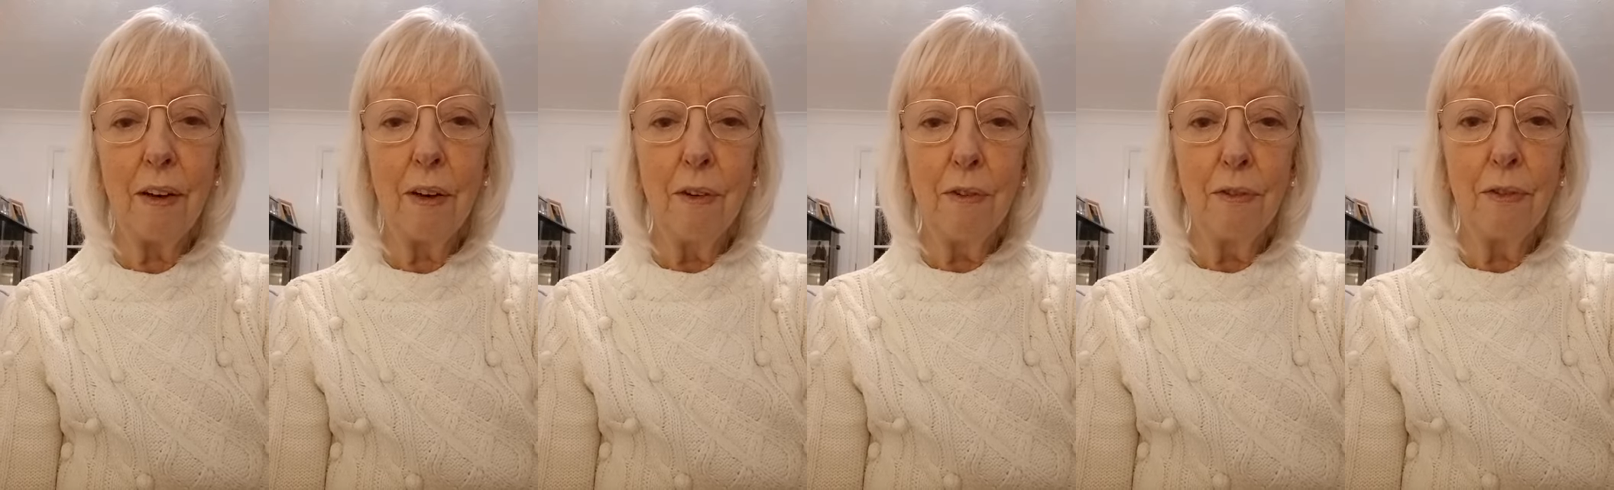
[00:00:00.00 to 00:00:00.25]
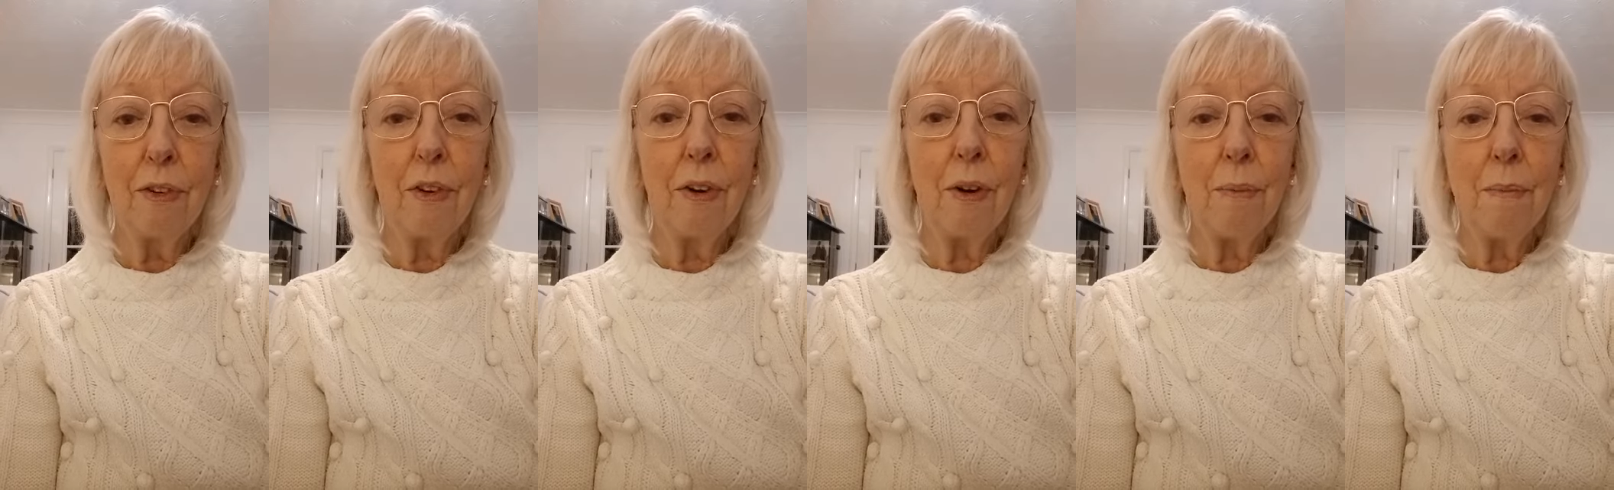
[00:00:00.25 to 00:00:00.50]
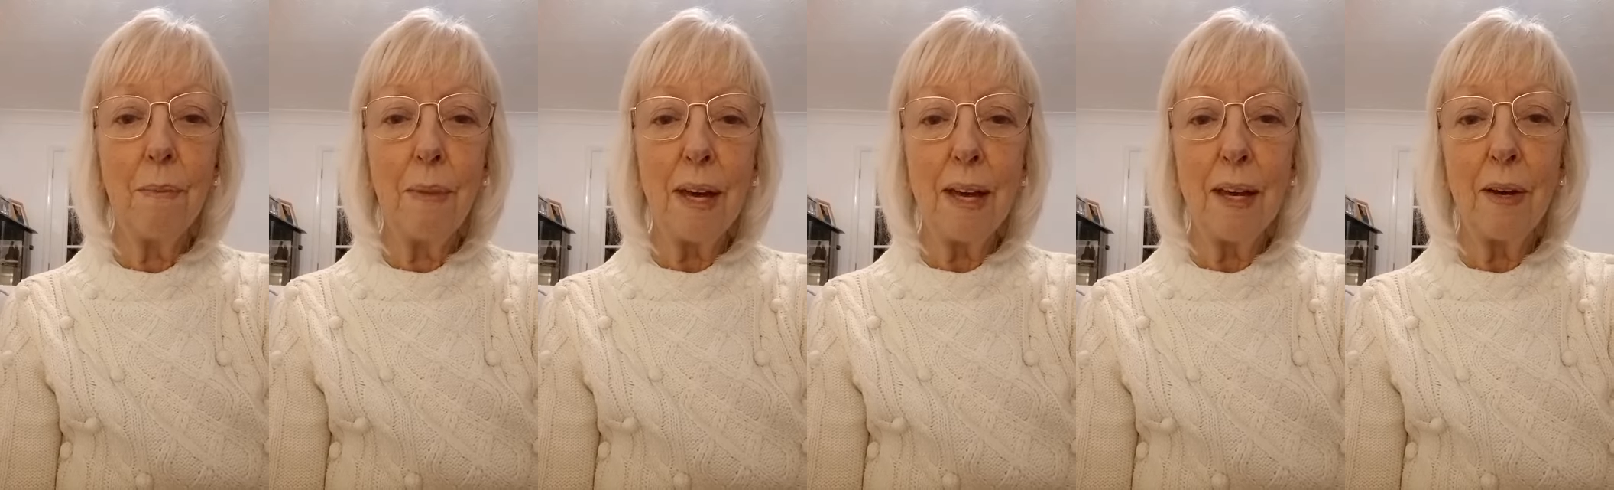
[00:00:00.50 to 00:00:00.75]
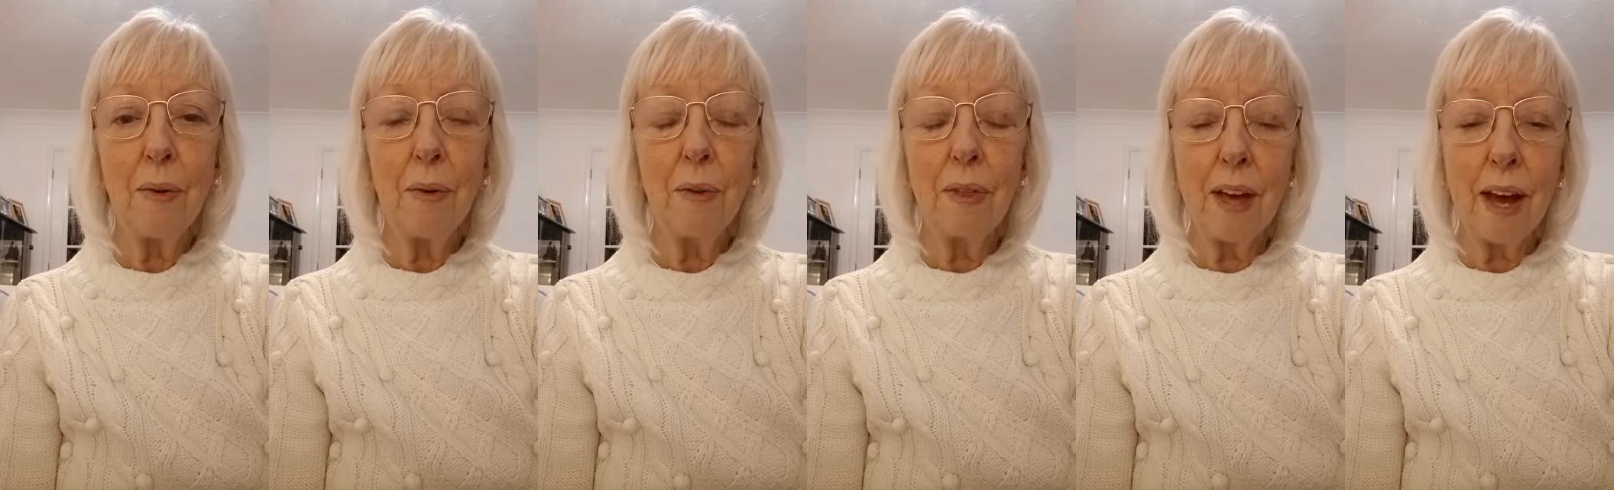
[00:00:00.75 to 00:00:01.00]
for a
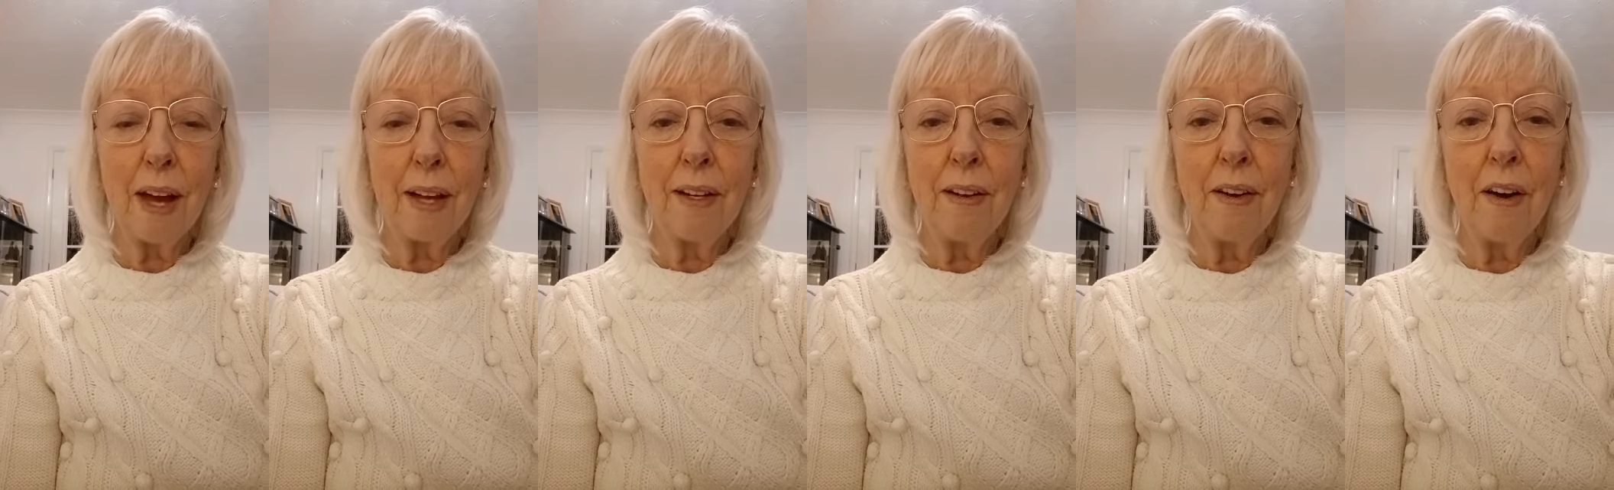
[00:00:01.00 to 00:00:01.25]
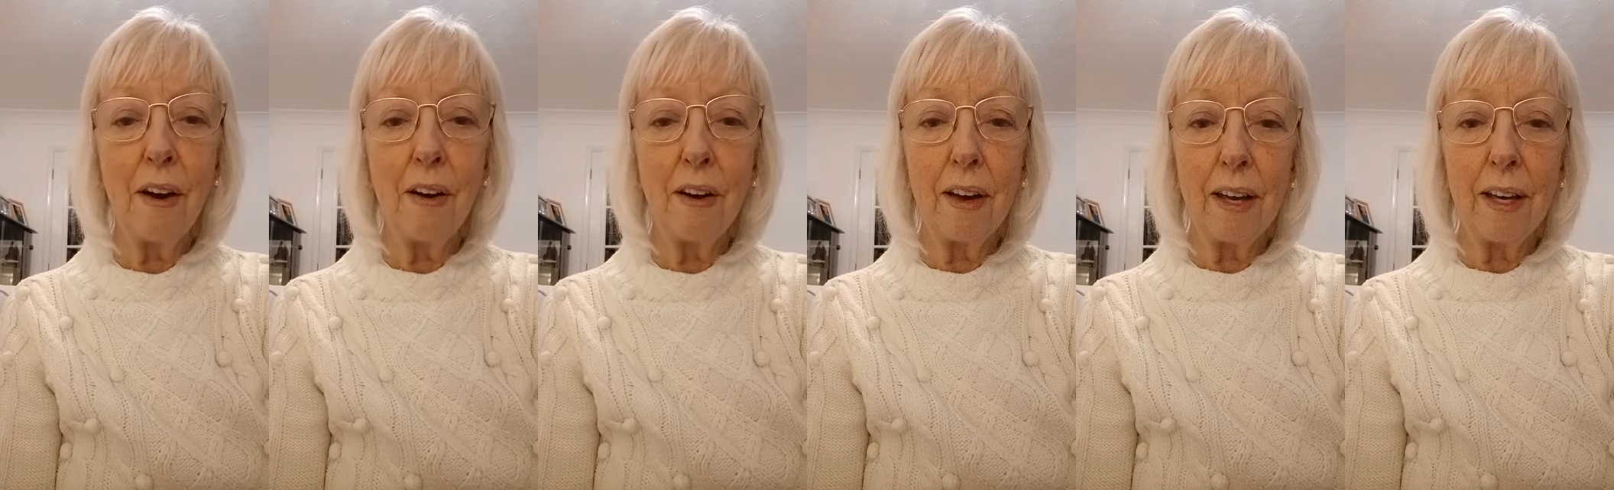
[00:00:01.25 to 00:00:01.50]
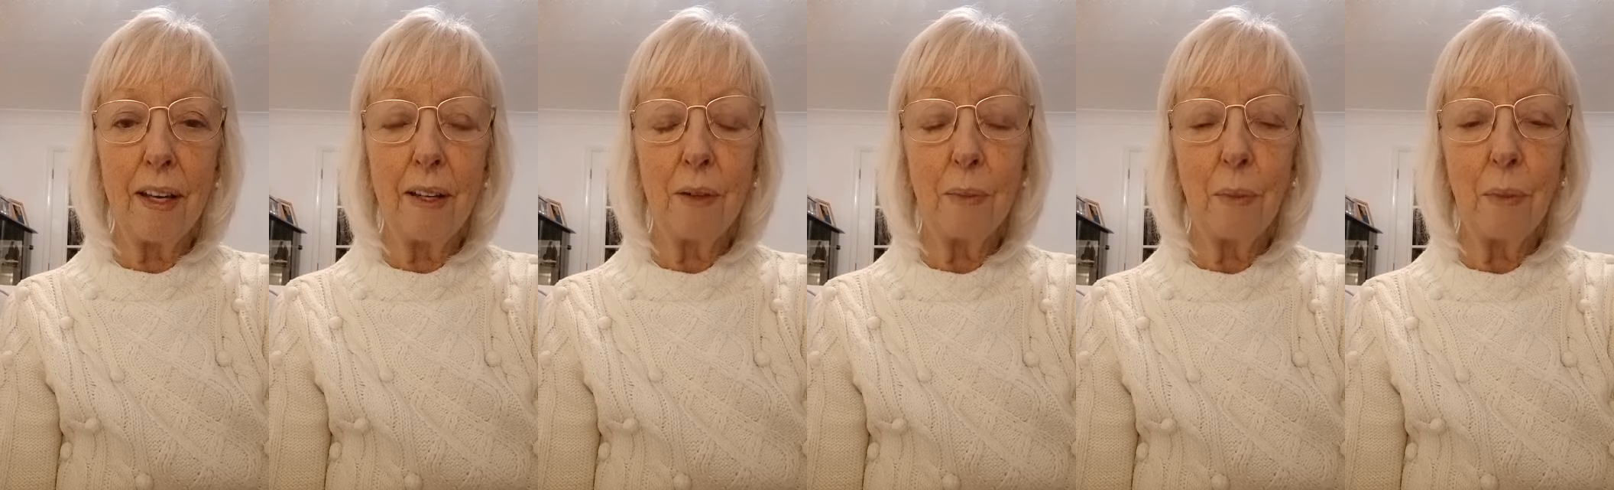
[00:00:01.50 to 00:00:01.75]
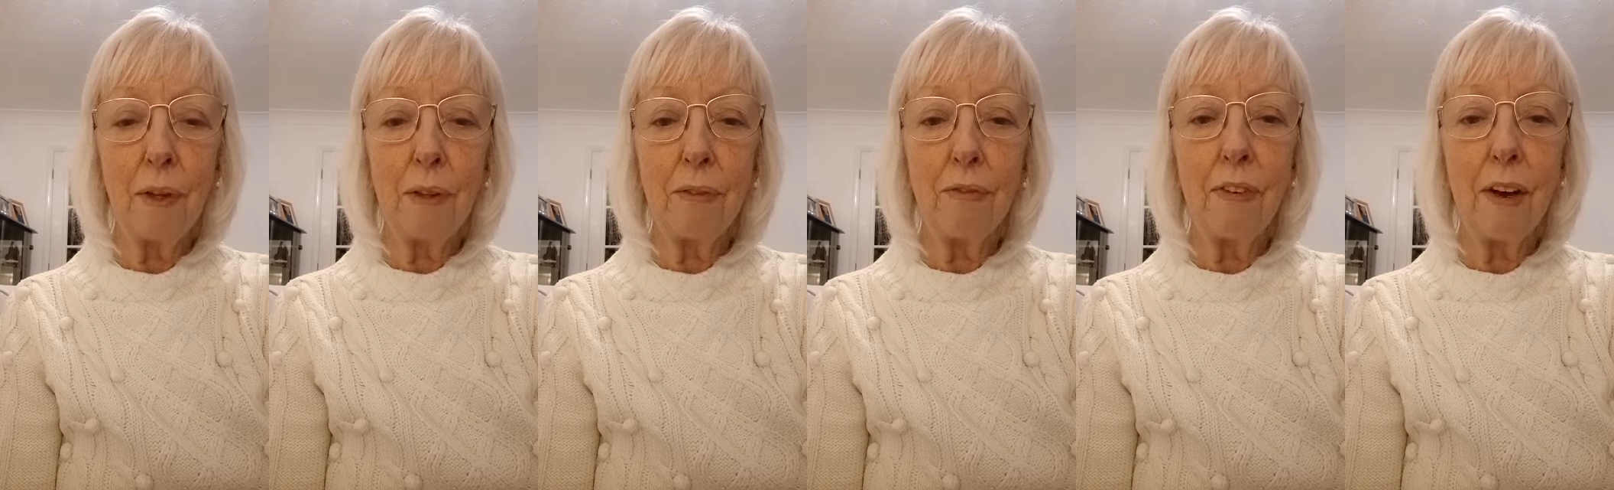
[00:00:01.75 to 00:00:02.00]
meal that night
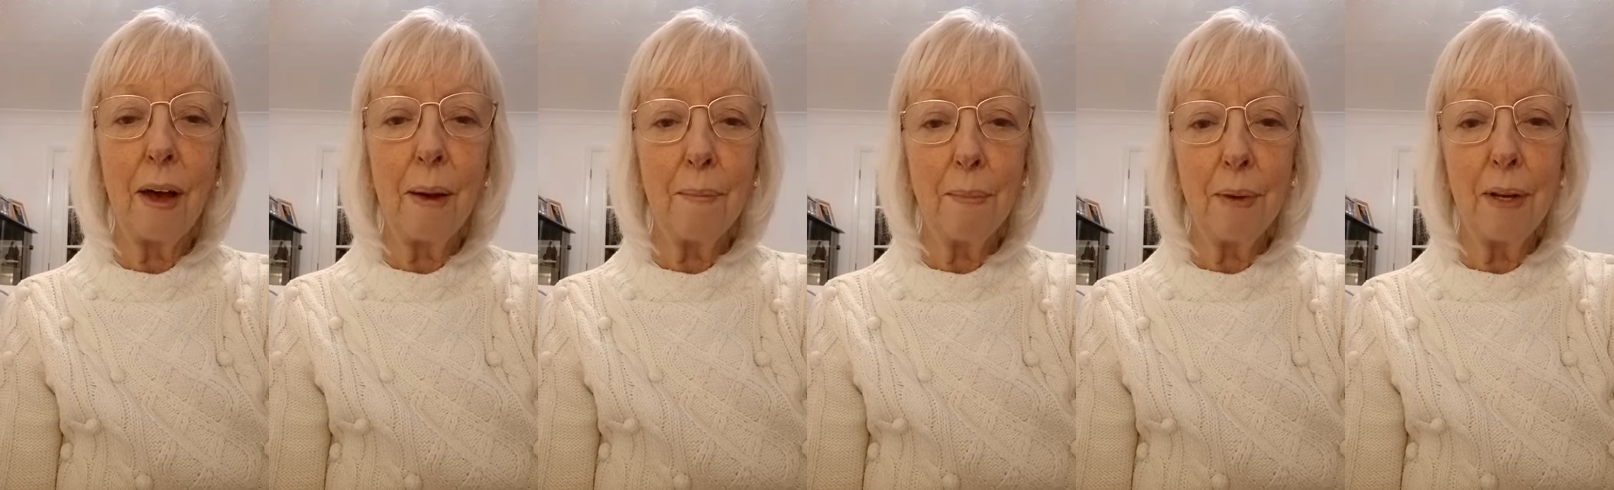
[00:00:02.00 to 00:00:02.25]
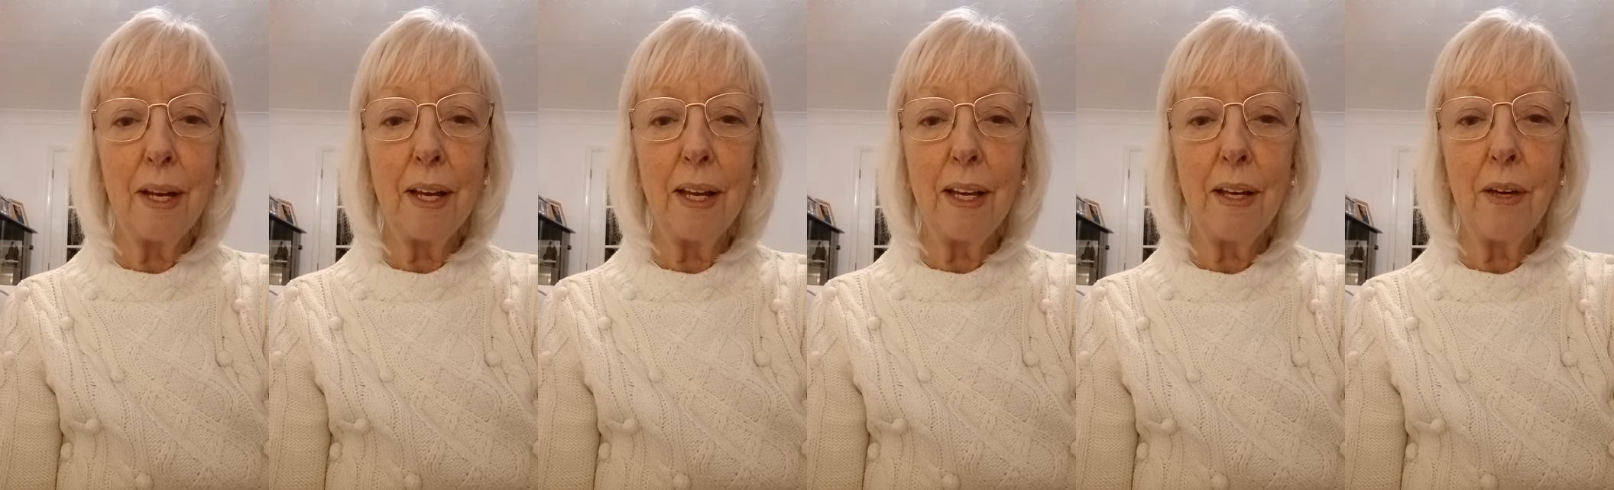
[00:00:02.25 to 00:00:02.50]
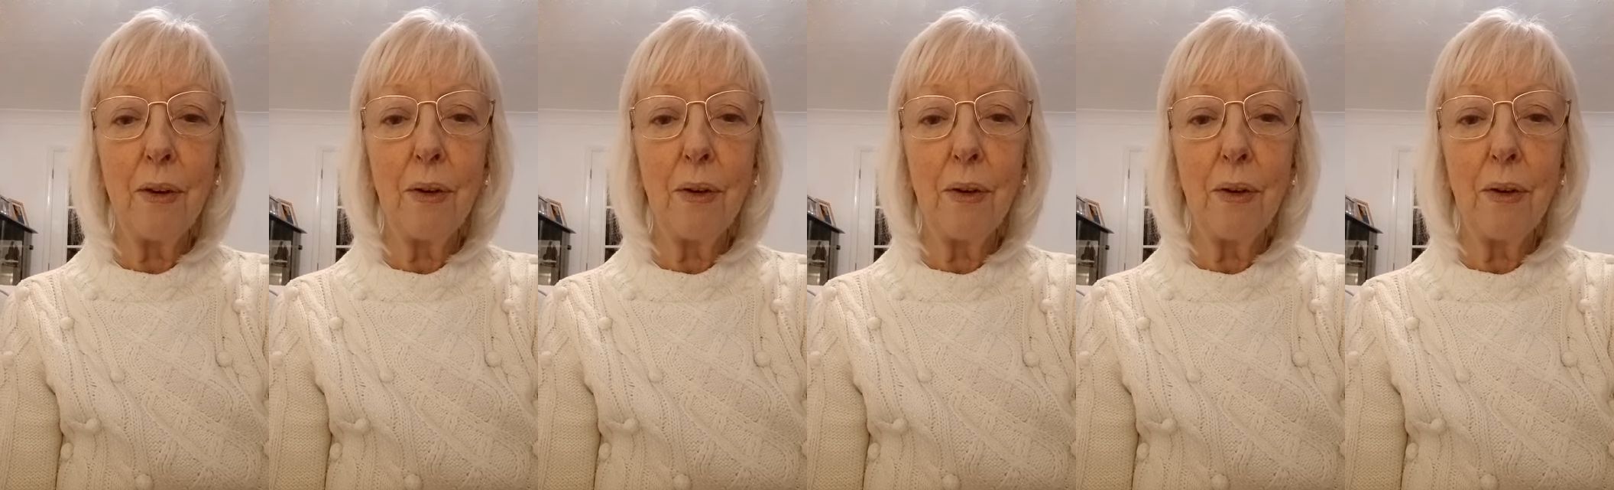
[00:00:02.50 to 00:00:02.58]
with family